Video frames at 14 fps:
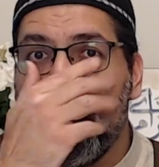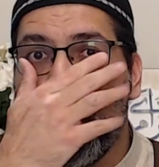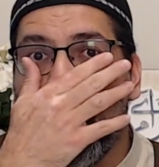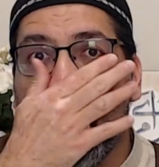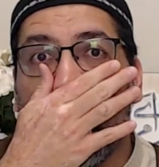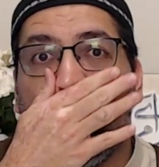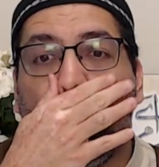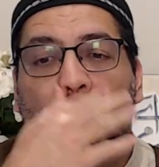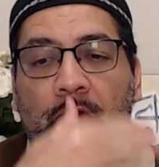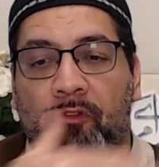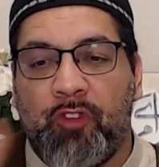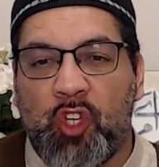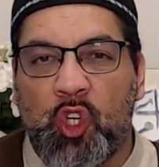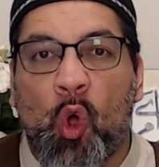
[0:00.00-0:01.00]
the
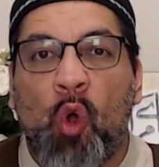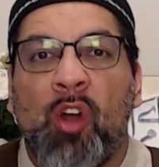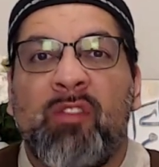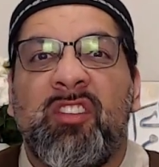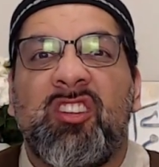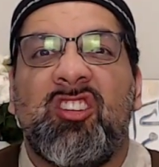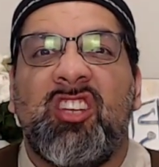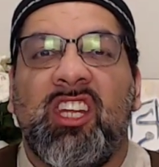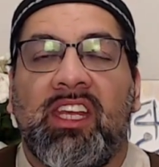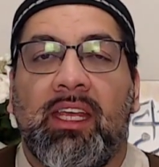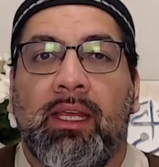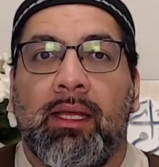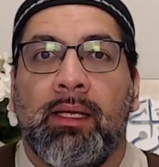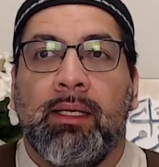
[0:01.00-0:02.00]
shore of the sea.
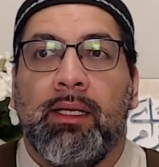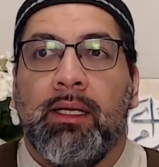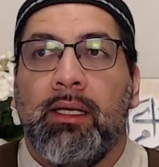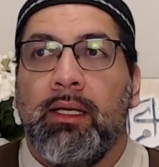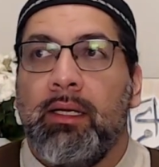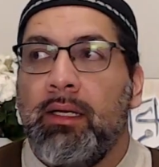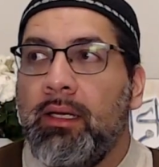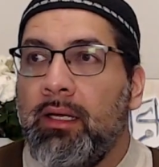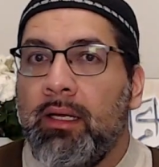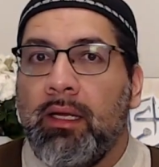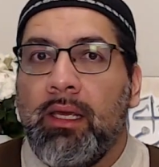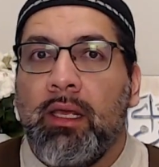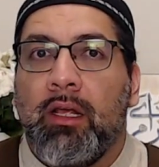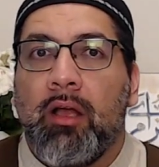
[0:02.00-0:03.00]

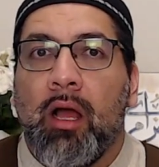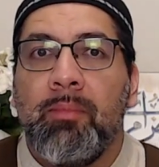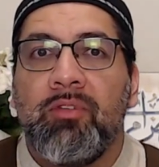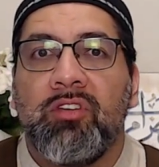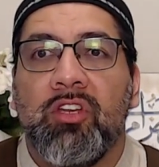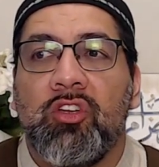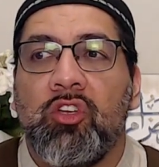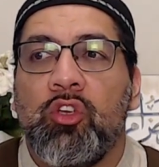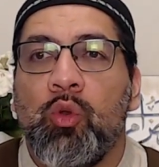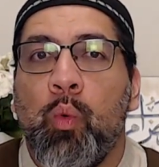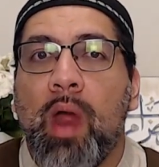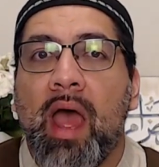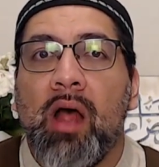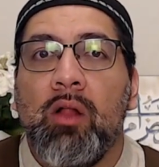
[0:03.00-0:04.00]
He comes to
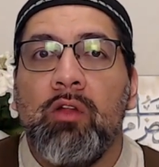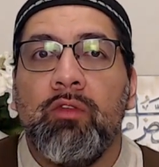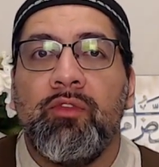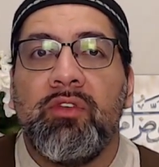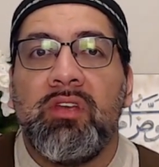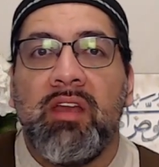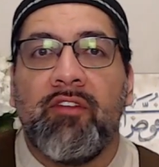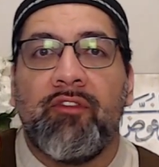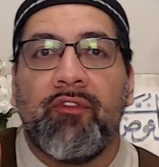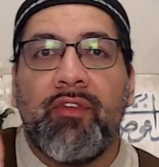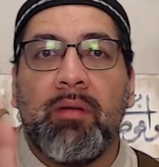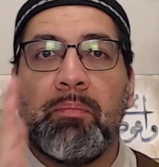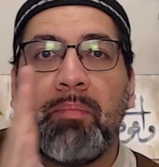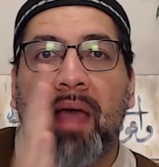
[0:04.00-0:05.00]
12
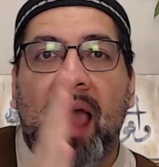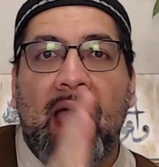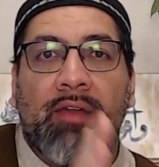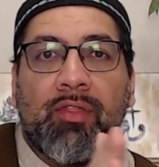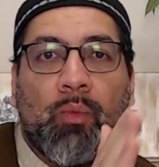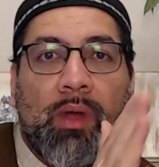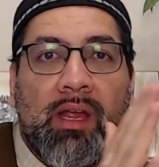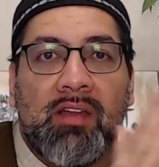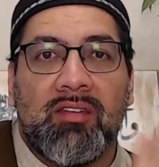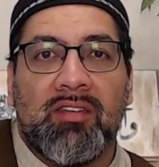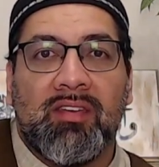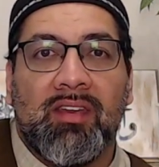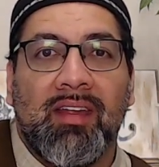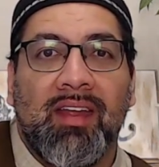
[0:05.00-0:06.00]
different pathways
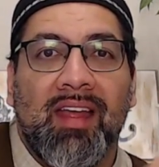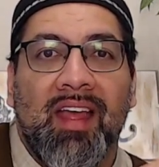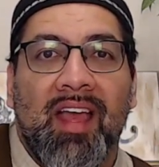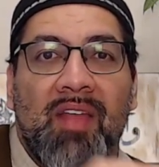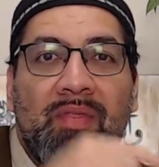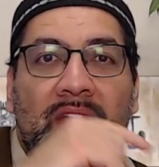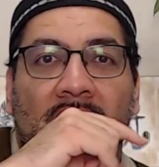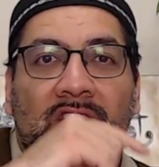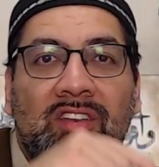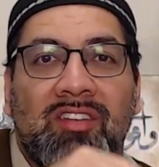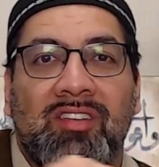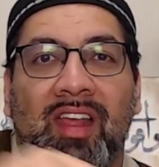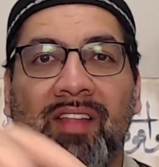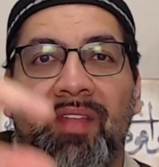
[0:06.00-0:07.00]
that
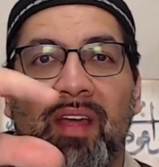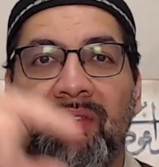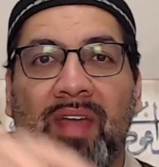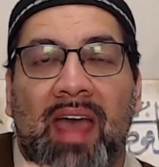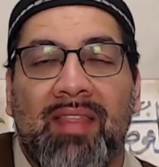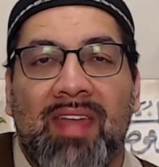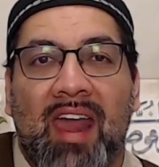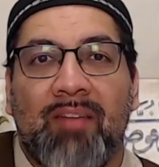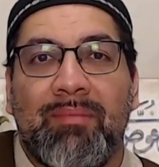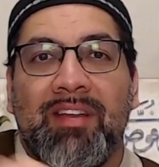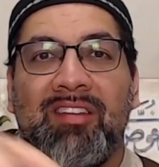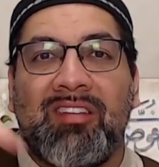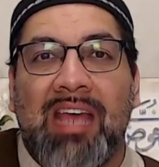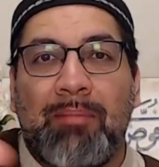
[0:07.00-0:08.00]
have been
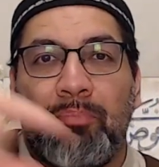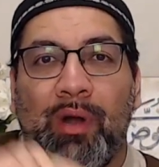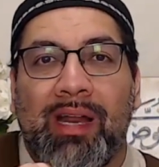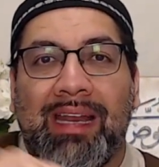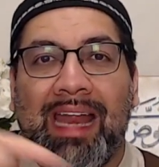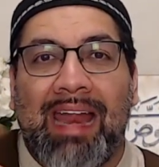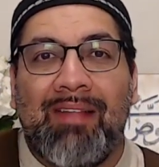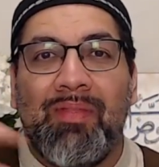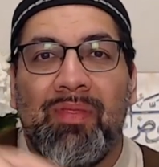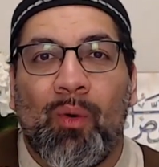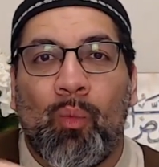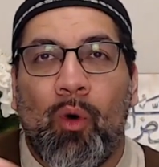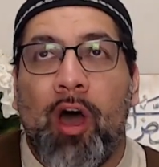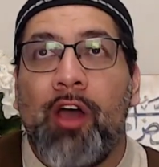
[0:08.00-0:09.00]
separated in the
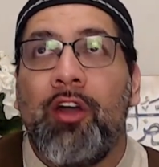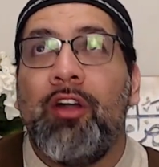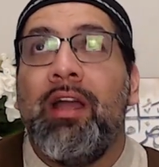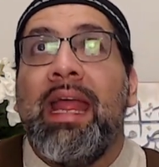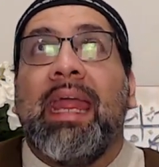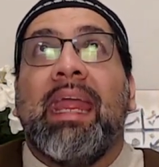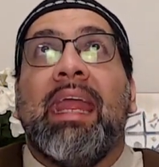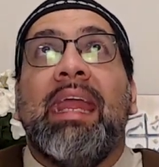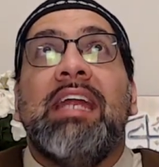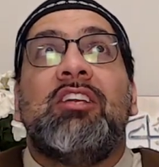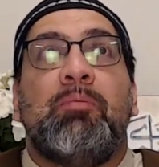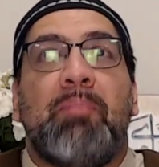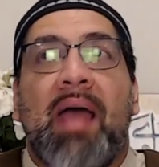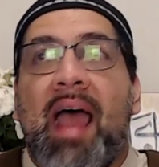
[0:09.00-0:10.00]
water. Each
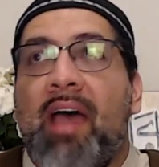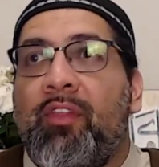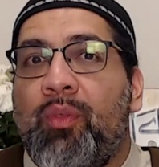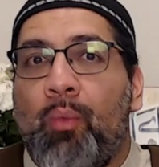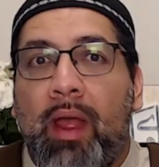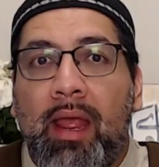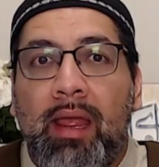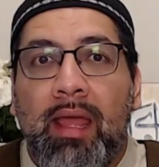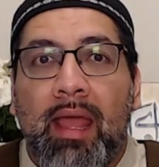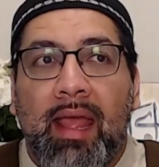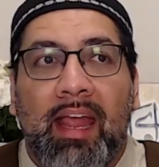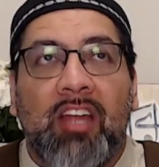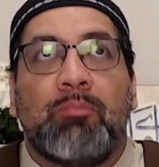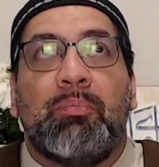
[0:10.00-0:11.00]
pathway
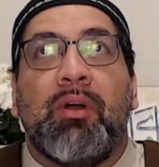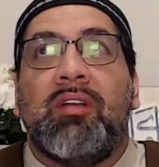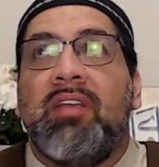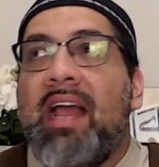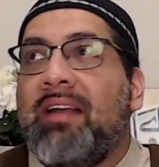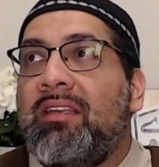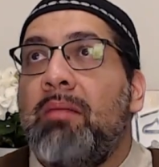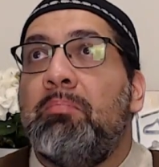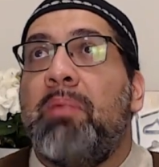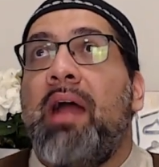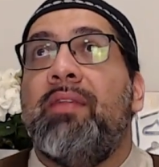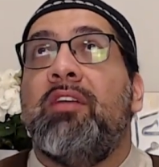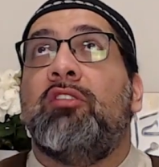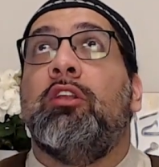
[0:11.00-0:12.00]
is protected by
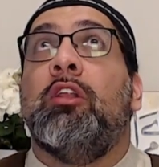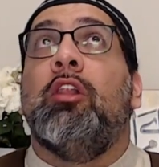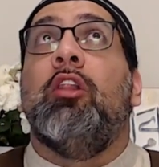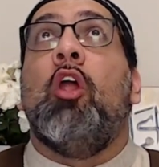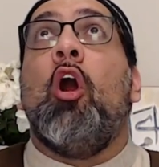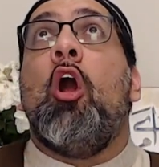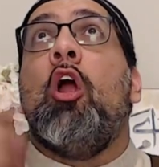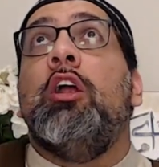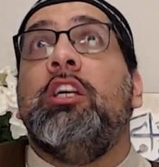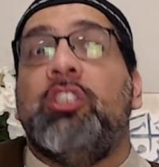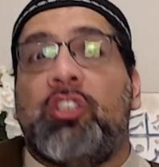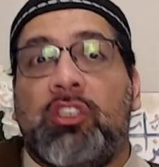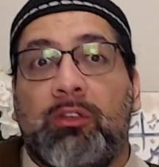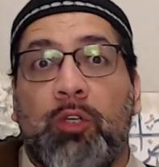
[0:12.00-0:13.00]
this
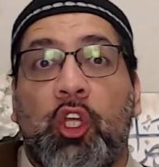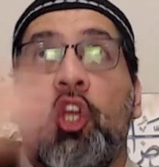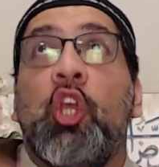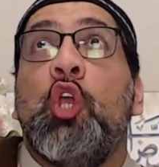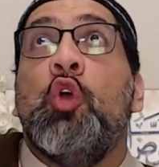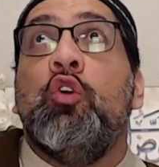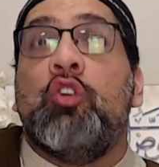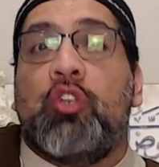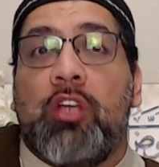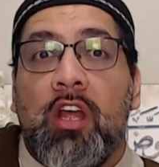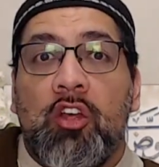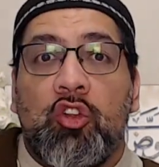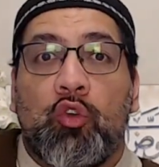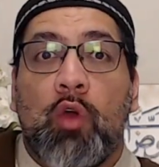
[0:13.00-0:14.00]
large, huge
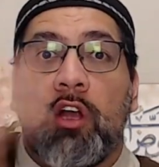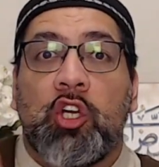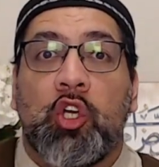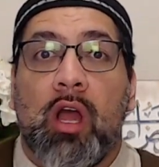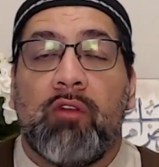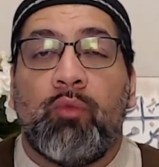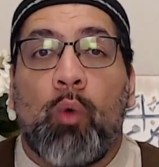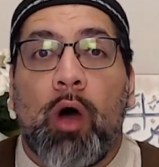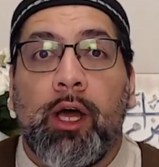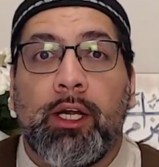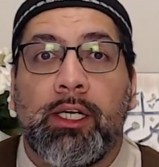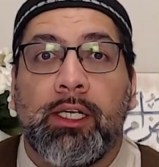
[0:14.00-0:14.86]
structure of water.